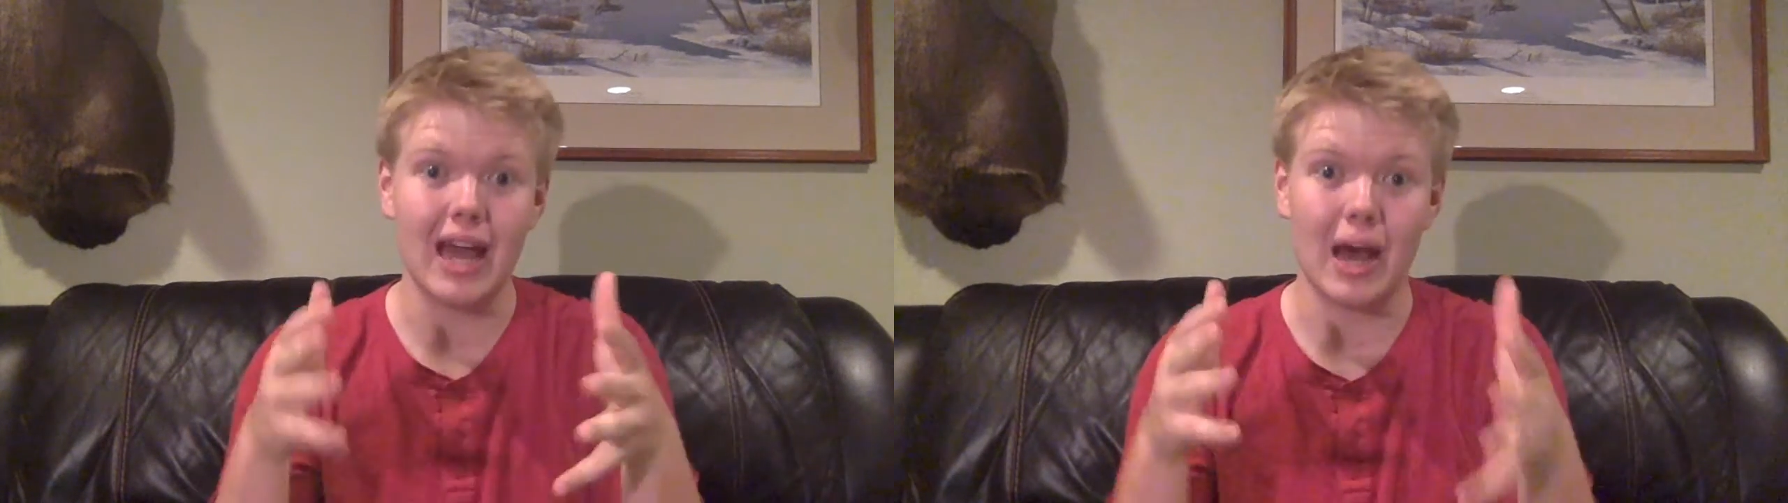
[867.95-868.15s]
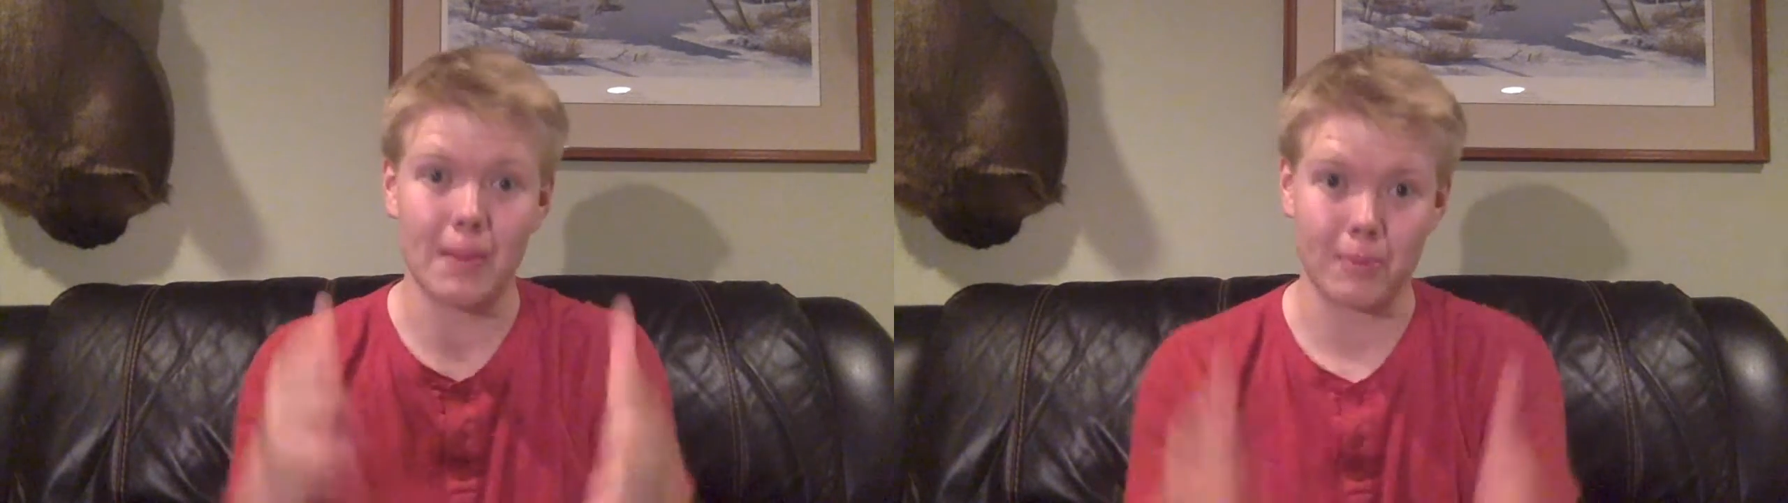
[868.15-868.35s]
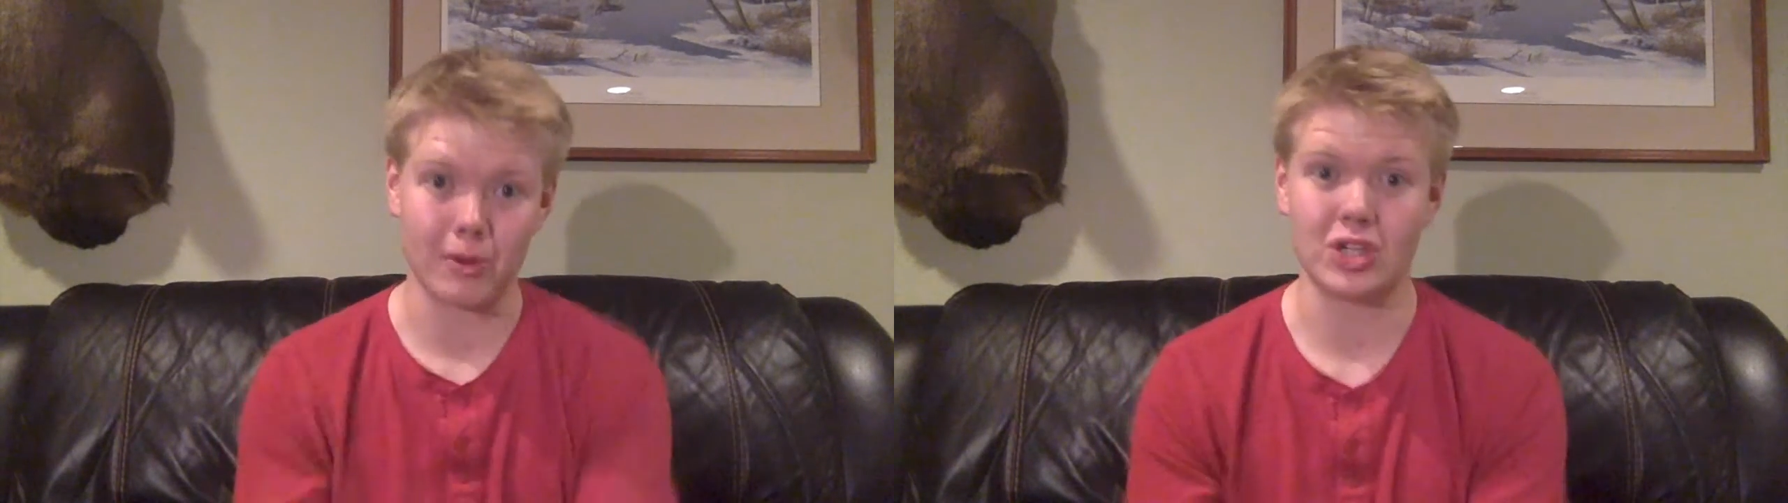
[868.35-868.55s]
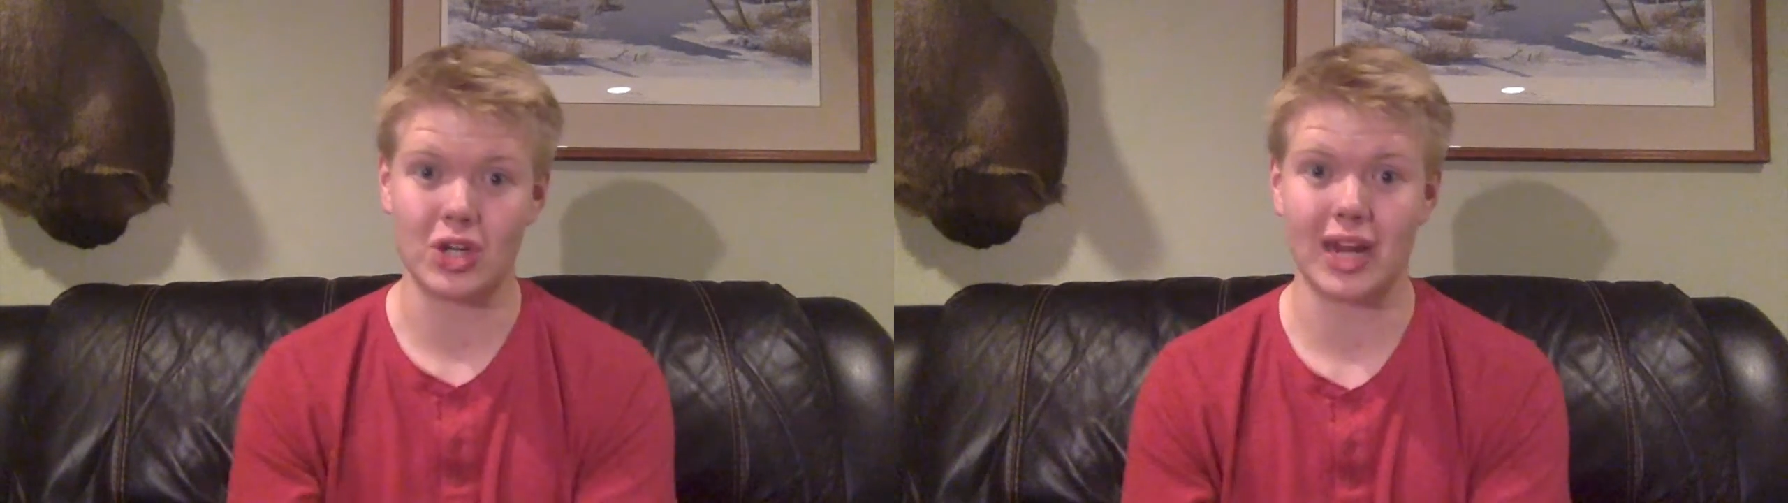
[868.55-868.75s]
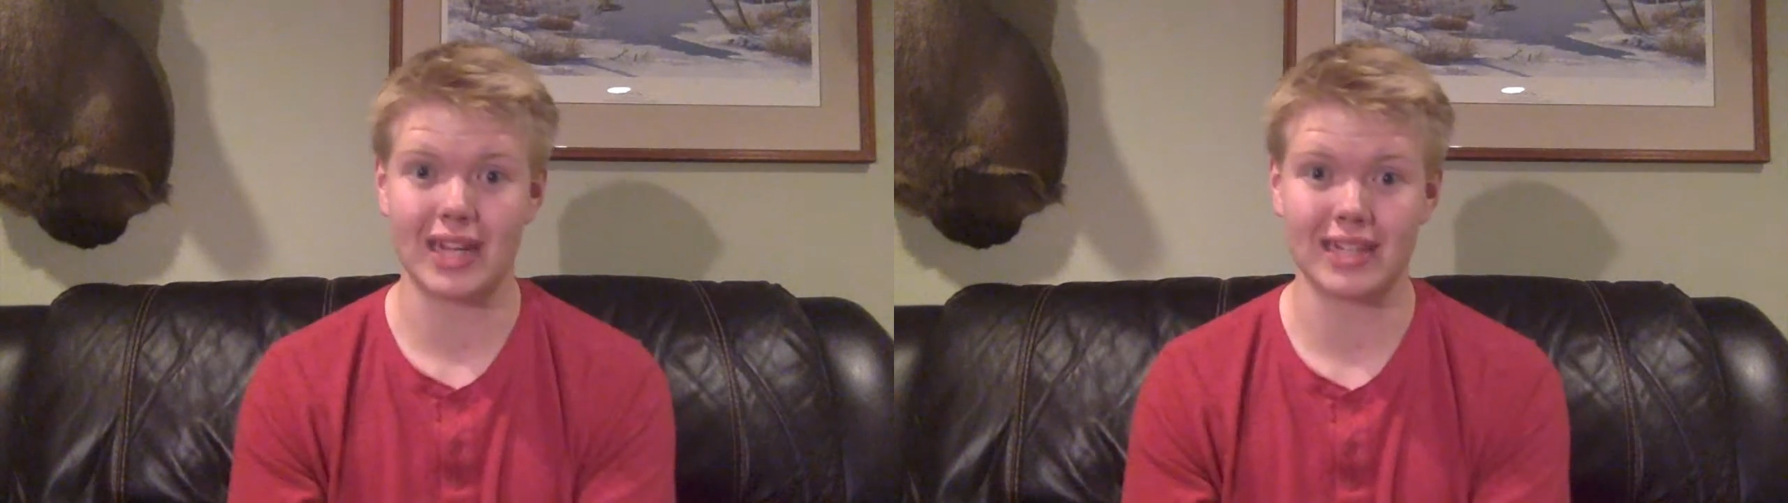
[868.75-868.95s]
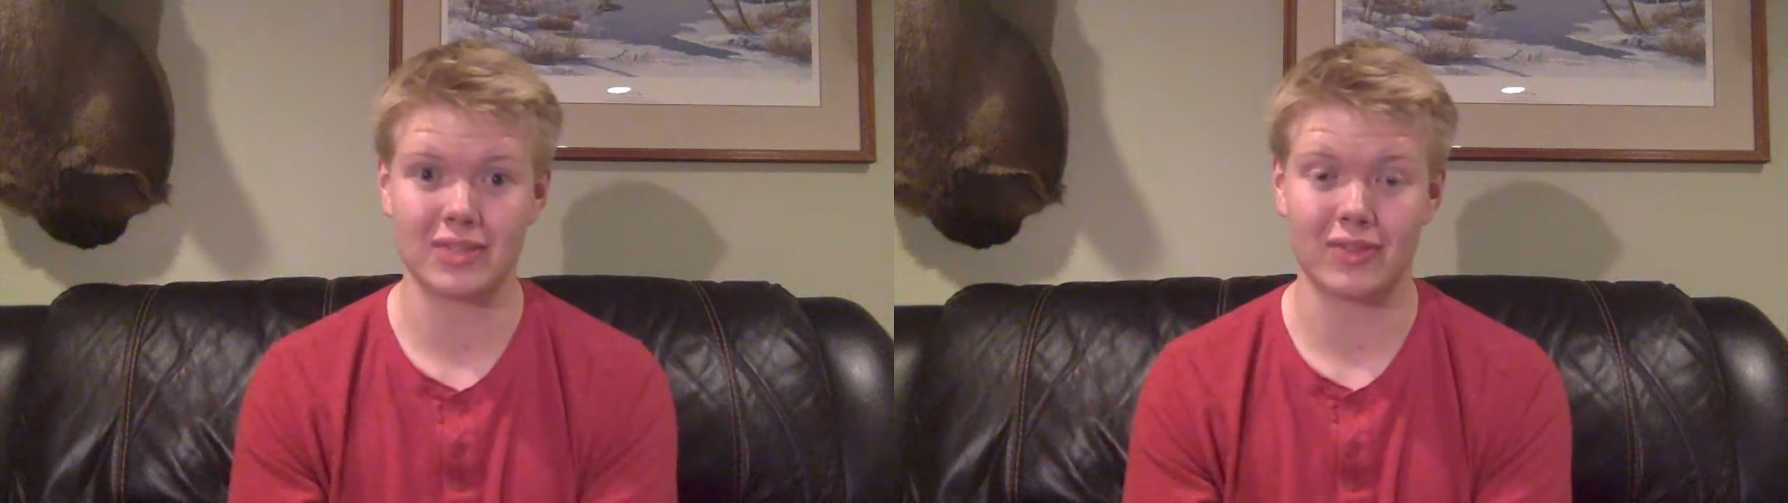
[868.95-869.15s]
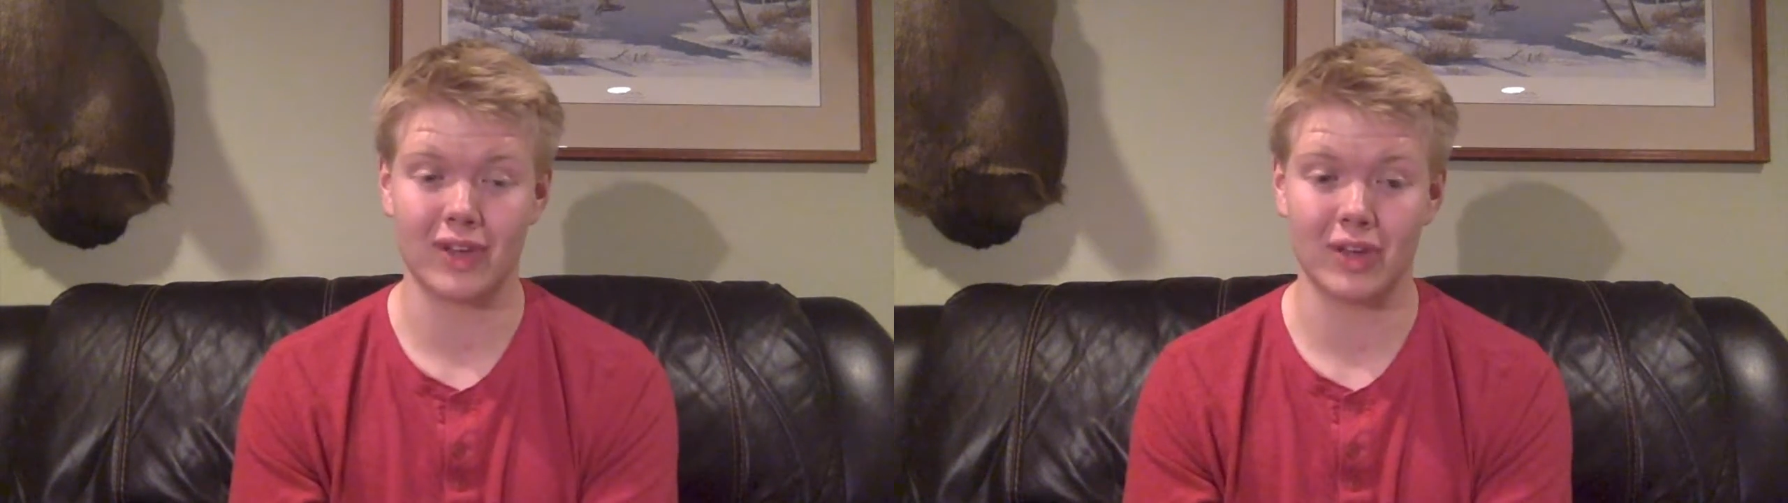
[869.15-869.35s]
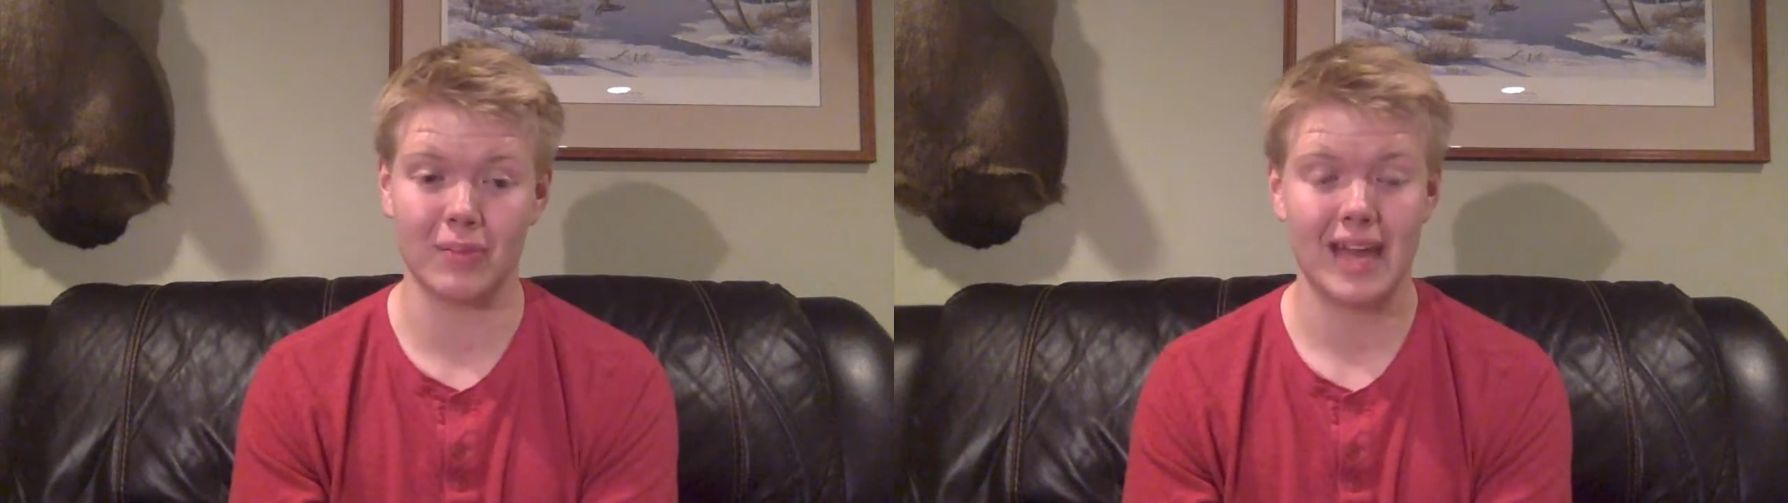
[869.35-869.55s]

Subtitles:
appreciate this film.